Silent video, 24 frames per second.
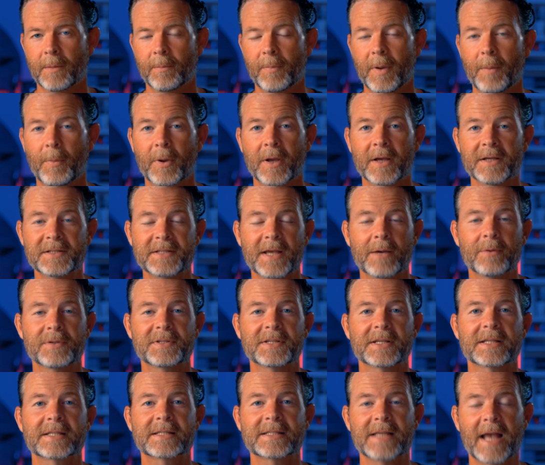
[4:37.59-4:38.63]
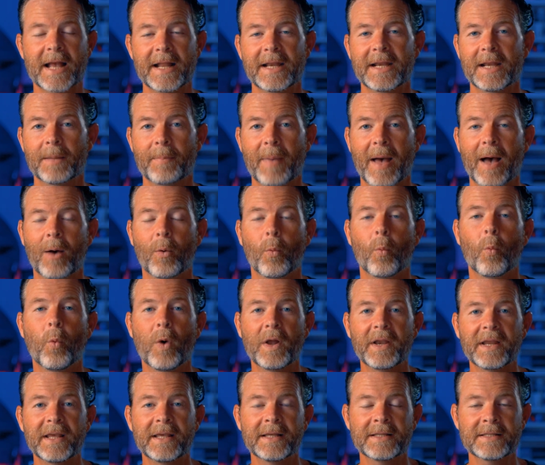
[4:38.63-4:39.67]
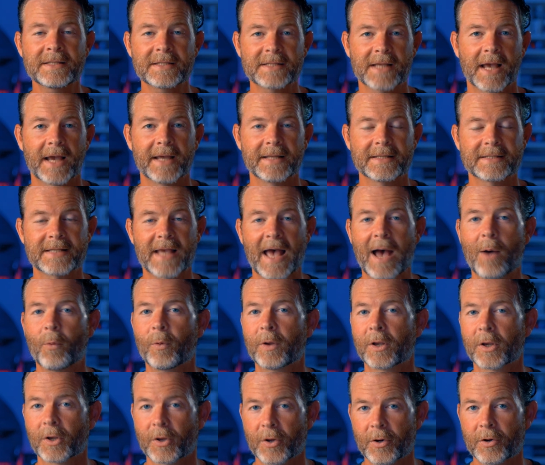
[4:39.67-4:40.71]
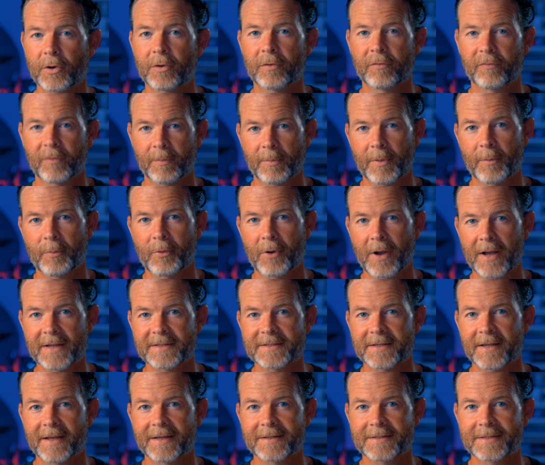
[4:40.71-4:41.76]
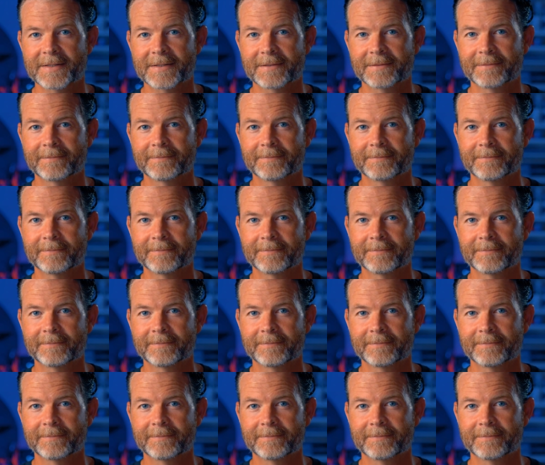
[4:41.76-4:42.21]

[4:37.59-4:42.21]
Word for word: but because I was excited about what insights I would learn from the process.